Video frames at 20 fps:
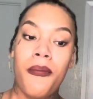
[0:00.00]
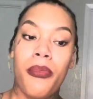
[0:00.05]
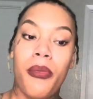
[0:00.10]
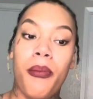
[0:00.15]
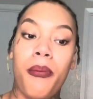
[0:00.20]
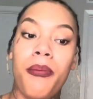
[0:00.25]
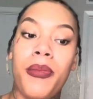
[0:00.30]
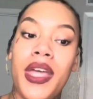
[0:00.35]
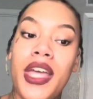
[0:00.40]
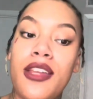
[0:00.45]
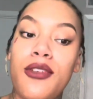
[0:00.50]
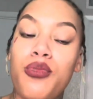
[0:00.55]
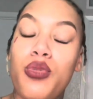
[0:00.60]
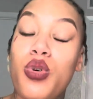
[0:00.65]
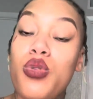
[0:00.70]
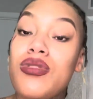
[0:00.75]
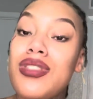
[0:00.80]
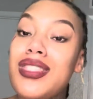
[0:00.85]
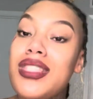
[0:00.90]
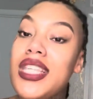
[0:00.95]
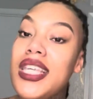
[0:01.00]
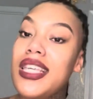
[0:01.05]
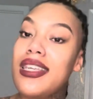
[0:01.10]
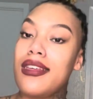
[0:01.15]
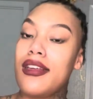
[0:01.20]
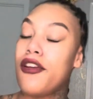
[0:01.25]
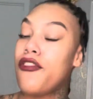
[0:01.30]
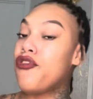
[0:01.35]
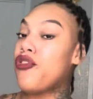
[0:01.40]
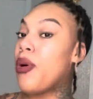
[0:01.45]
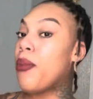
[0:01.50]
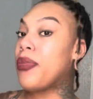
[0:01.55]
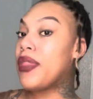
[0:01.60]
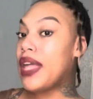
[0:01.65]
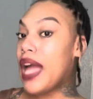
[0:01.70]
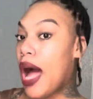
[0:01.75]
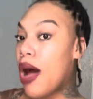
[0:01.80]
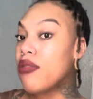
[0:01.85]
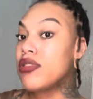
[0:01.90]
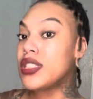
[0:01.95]
Men will see from the
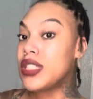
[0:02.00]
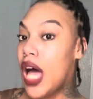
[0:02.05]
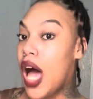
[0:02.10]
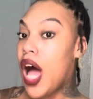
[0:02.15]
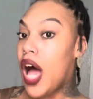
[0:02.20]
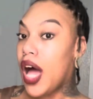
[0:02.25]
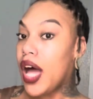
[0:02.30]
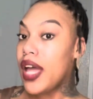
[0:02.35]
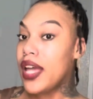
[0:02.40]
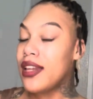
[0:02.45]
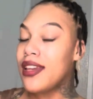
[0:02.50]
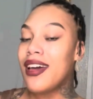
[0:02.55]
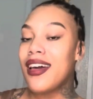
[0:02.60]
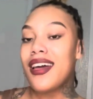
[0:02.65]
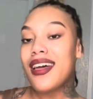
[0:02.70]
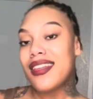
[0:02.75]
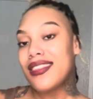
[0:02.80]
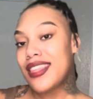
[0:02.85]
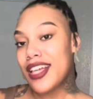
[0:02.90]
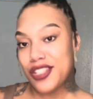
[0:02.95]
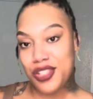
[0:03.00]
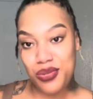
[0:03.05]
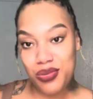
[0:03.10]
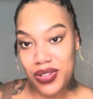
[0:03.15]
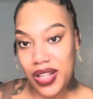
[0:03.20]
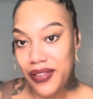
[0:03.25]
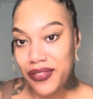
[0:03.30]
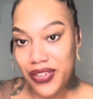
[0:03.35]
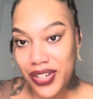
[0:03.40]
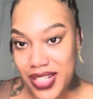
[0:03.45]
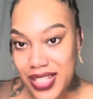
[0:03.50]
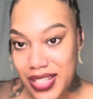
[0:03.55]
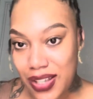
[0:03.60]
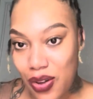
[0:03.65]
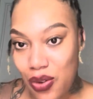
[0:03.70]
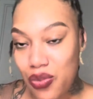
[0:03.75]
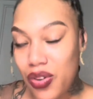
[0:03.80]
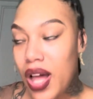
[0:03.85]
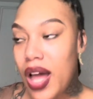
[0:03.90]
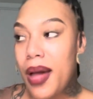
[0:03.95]
outside that you love
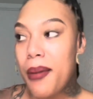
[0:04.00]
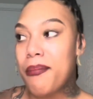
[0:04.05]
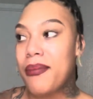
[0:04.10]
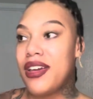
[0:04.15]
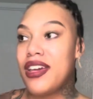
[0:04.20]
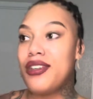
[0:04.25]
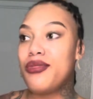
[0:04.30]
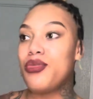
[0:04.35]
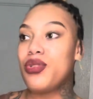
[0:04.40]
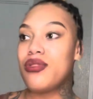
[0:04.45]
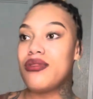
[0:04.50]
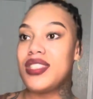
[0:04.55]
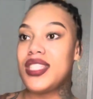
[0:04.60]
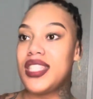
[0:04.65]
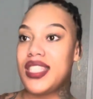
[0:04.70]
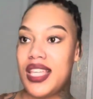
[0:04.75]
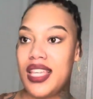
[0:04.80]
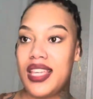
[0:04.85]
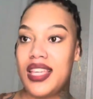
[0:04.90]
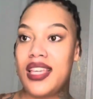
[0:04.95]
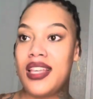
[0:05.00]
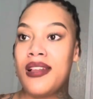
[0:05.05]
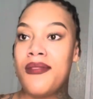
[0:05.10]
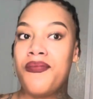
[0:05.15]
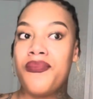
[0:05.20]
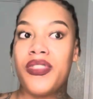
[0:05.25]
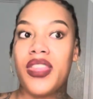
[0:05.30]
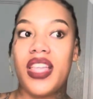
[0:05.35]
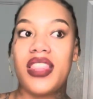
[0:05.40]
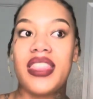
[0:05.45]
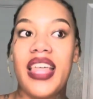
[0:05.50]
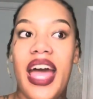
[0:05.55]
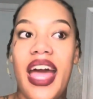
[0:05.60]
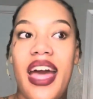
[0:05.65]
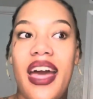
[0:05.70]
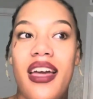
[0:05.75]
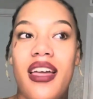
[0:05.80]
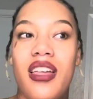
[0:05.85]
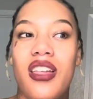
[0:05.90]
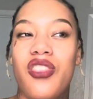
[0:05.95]
yourself. Men will see
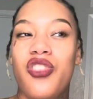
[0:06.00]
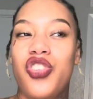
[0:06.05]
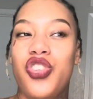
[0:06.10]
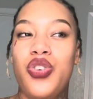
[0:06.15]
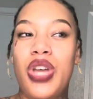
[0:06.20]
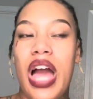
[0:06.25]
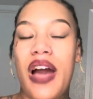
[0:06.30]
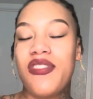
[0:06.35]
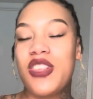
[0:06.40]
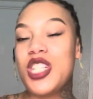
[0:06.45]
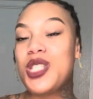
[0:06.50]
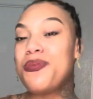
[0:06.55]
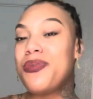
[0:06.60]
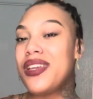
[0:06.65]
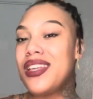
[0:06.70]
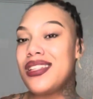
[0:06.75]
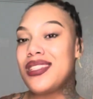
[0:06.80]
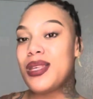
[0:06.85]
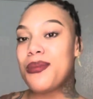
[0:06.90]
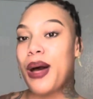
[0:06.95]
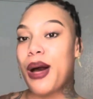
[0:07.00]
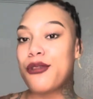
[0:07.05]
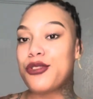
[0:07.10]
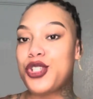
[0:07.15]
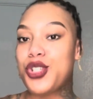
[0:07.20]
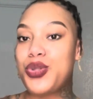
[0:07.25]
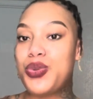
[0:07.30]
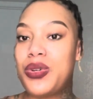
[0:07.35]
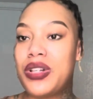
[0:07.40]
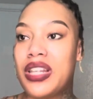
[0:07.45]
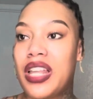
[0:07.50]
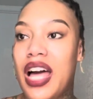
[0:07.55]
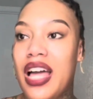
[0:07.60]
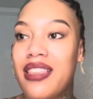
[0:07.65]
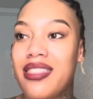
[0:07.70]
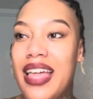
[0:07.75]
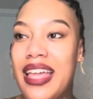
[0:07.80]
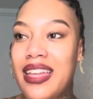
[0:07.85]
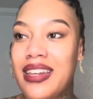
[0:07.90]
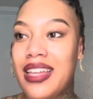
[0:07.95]
that you have this peace about you, and like
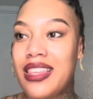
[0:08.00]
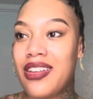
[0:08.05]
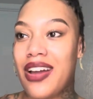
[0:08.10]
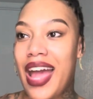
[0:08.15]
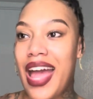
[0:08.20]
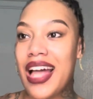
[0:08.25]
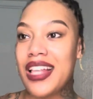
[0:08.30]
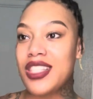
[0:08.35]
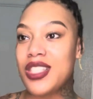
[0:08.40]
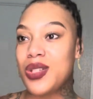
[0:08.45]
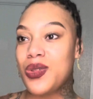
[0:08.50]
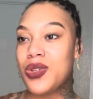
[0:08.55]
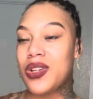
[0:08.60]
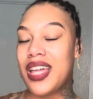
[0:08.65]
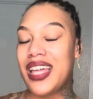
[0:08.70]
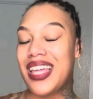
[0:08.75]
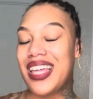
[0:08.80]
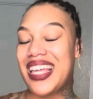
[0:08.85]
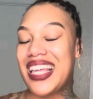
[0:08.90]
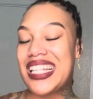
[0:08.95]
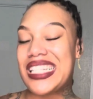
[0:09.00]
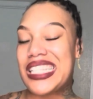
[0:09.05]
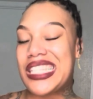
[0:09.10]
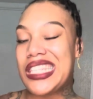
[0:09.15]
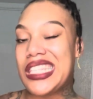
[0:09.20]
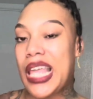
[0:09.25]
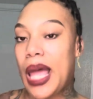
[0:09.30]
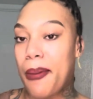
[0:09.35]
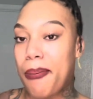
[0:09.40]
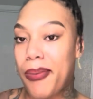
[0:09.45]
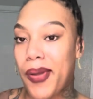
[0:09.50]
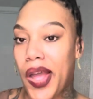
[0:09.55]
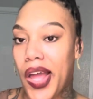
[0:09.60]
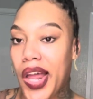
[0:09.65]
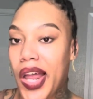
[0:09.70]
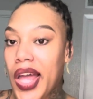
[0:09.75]
they can either add to it, they can get stepping.